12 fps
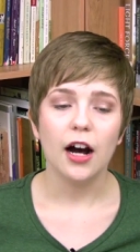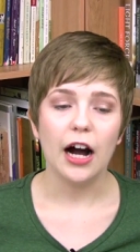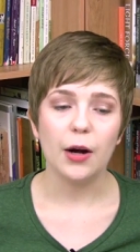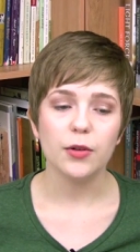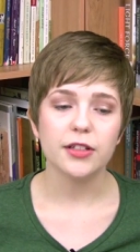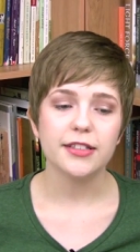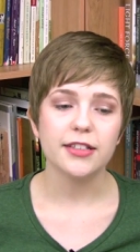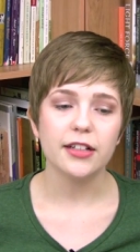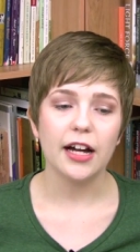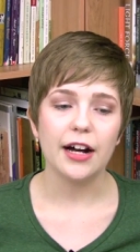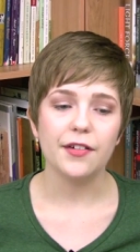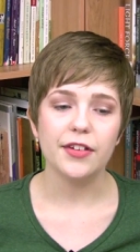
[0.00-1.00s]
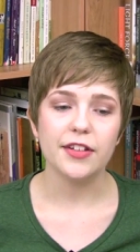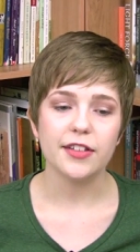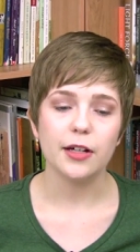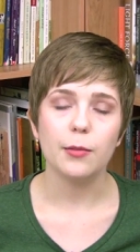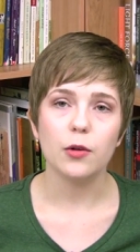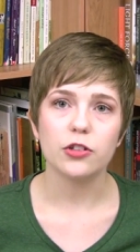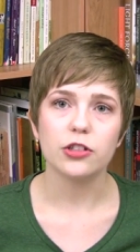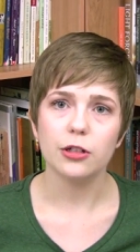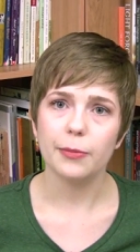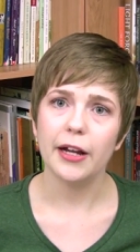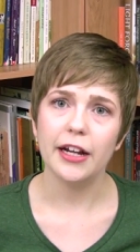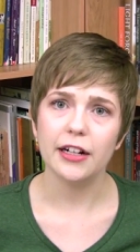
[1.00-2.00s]
I will still have this
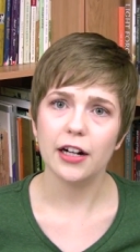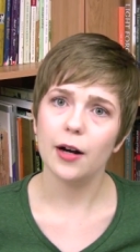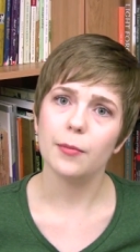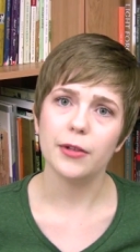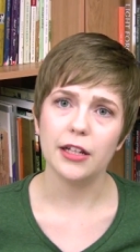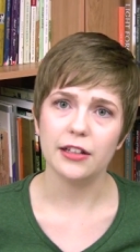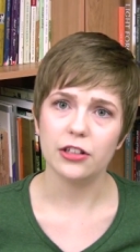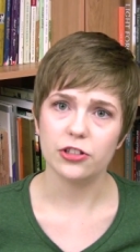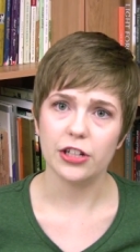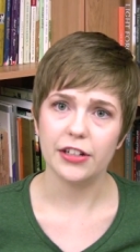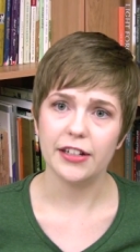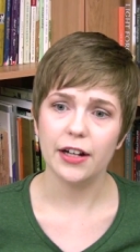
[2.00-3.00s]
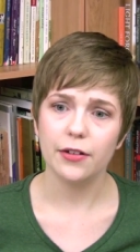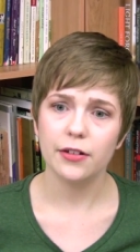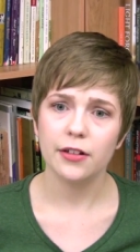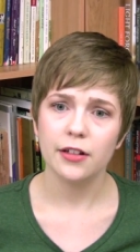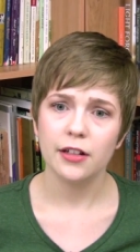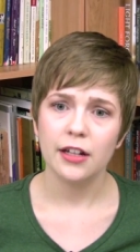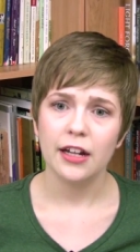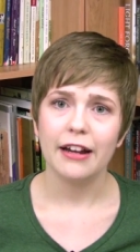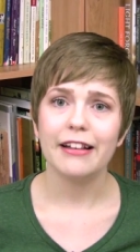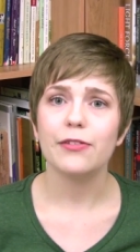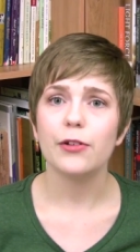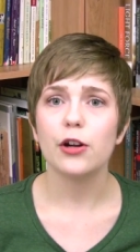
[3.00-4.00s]
emotional pain accompanying the shutdown.
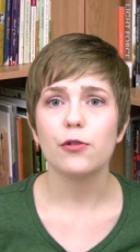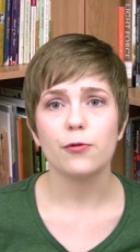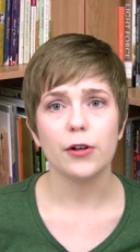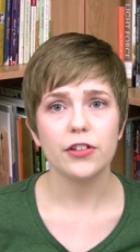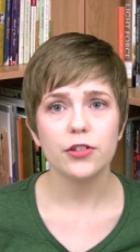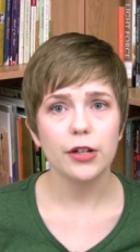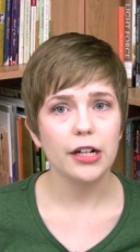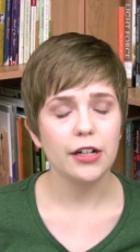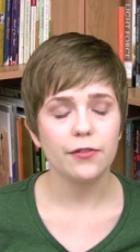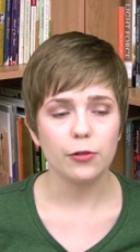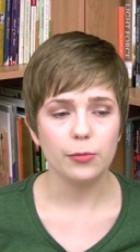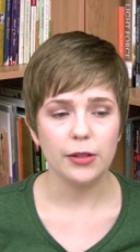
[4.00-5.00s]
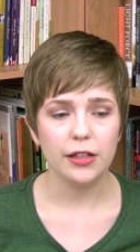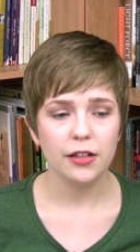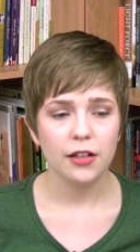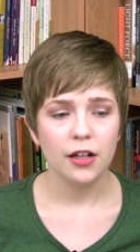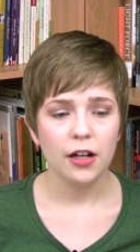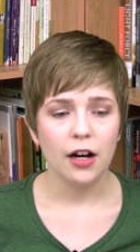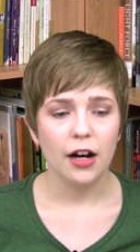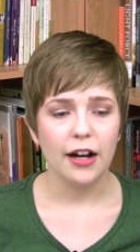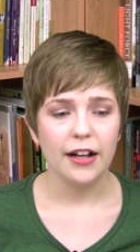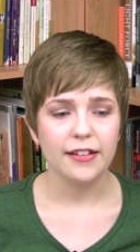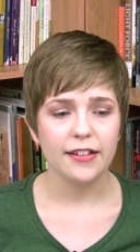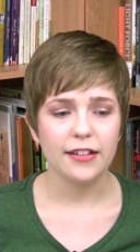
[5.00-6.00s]
It's very frustrating for me.
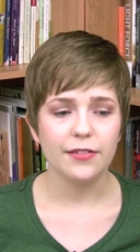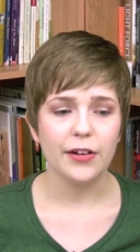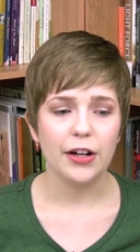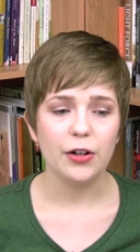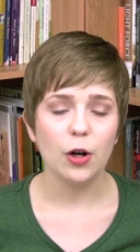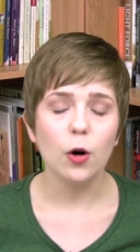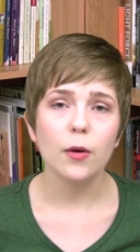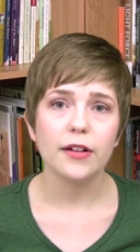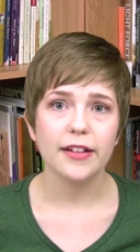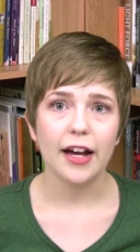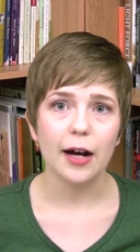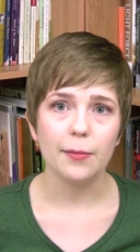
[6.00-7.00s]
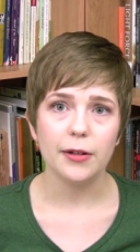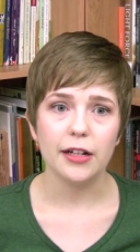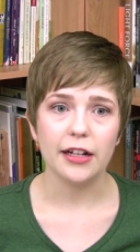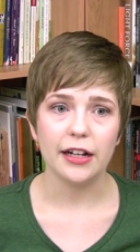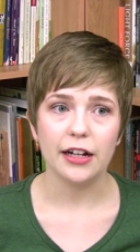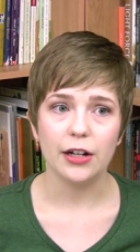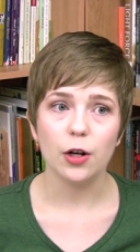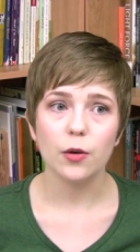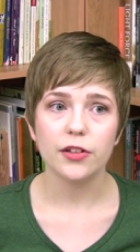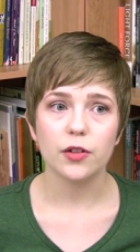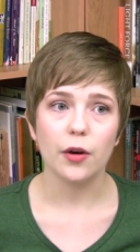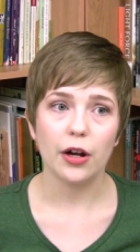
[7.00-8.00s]
It's as if I know what's happening and I know
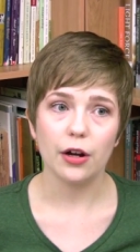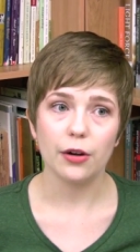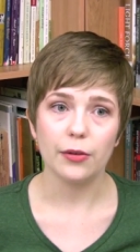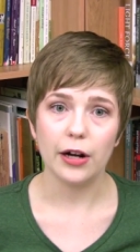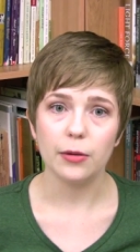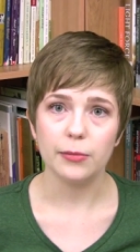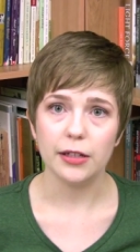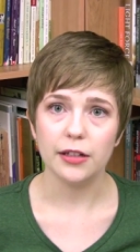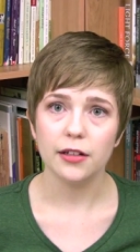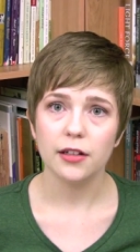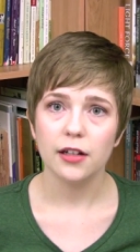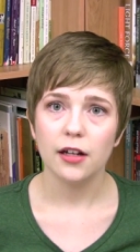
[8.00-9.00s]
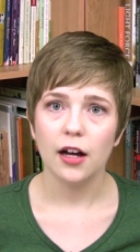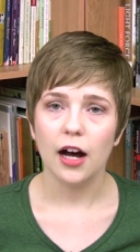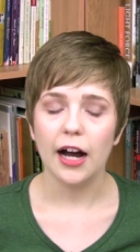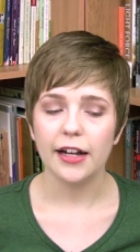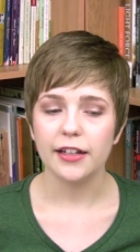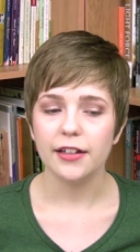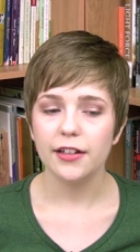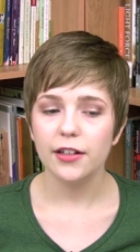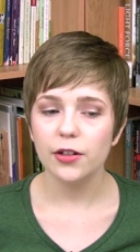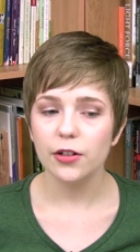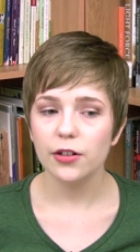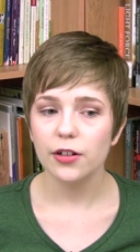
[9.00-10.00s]
what's going on around me. I can
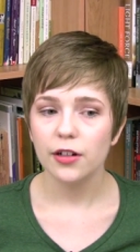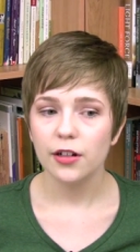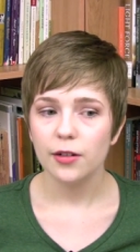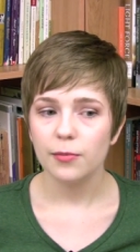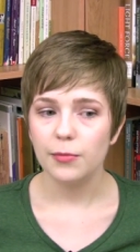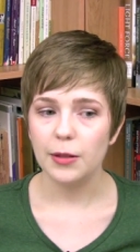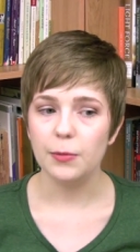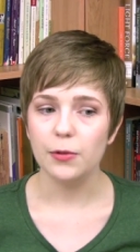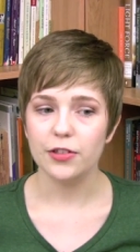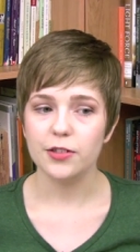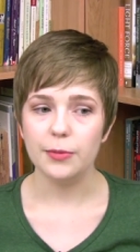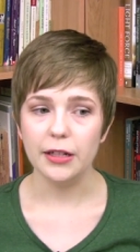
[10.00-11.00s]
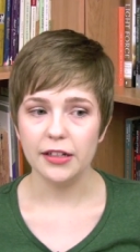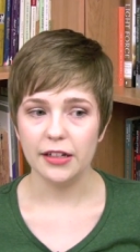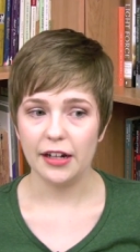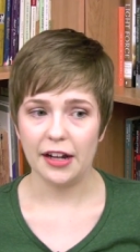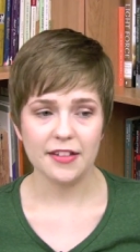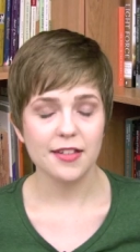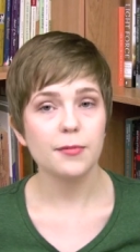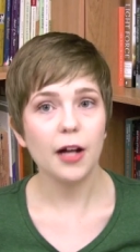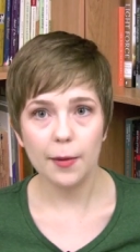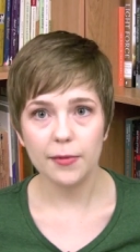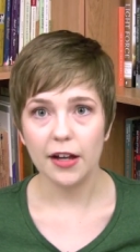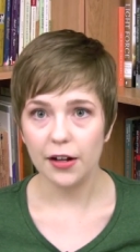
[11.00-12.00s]
hear people speaking, and
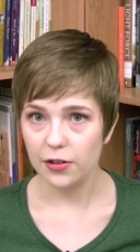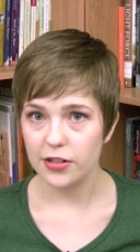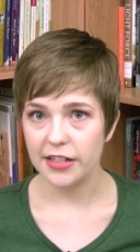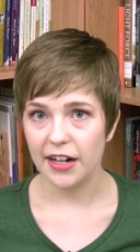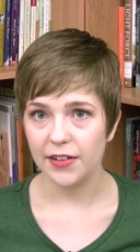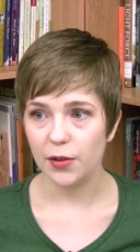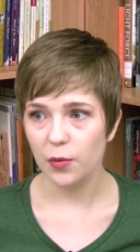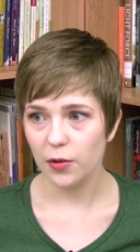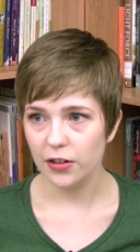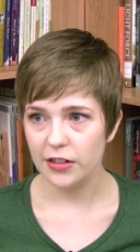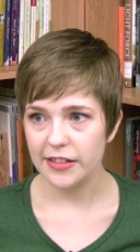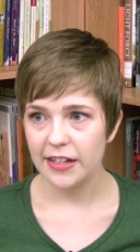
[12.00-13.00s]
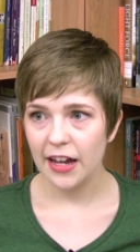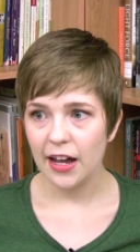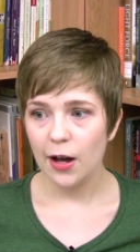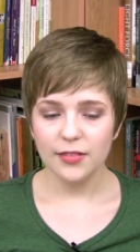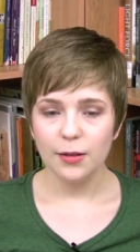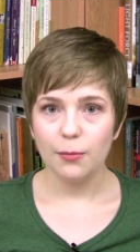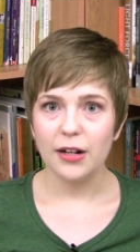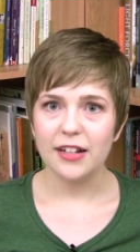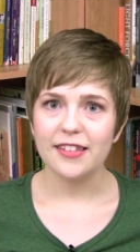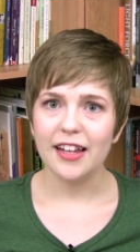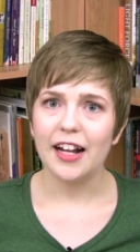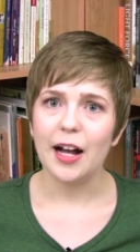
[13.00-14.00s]
sometimes I understand the words, but
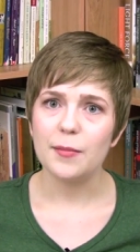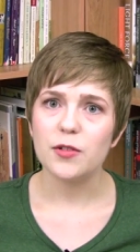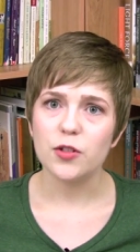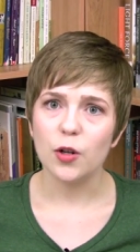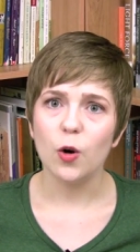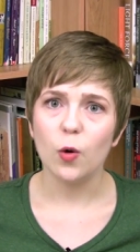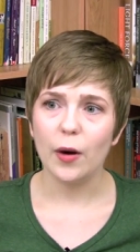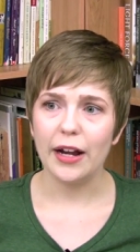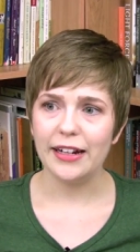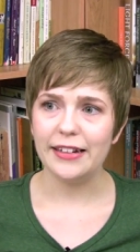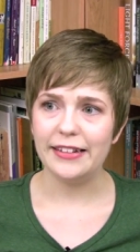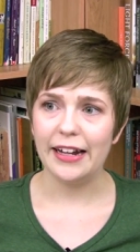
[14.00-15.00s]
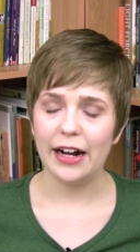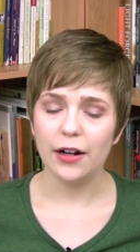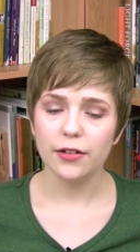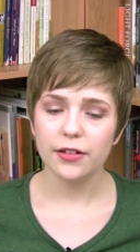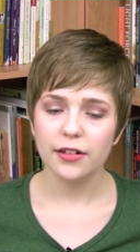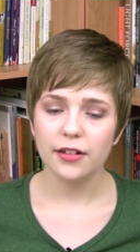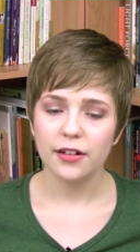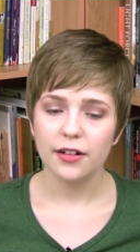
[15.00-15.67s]
it's like I'm so weighed down